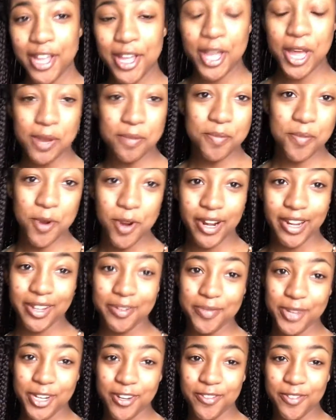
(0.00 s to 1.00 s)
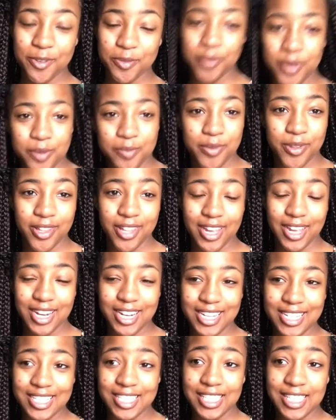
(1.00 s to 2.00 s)
Good morning, beautiful people.
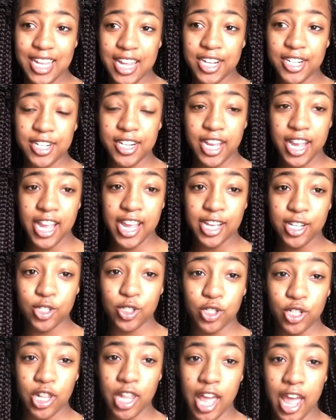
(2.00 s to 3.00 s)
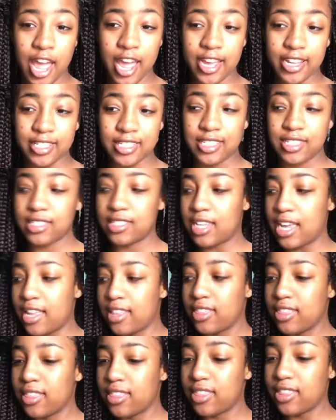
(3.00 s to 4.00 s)
It is Sunday, July
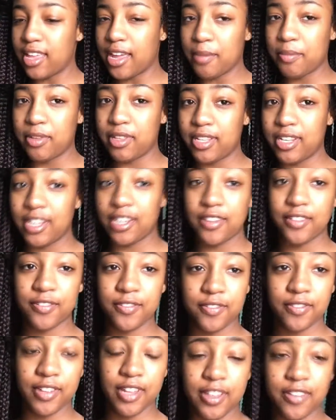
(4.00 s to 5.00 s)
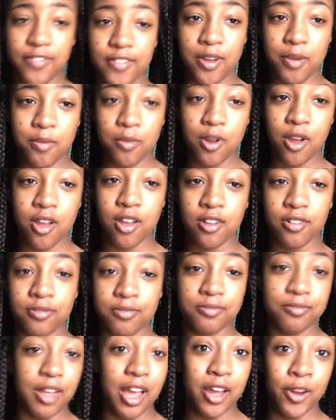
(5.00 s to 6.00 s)
10th, I believe. If I'm
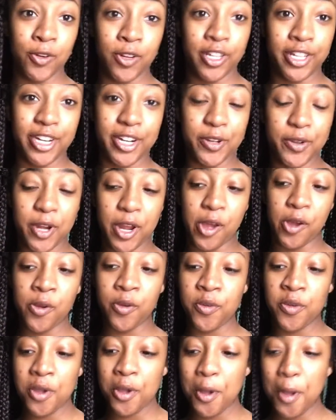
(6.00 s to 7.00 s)
wrong, I really don't know.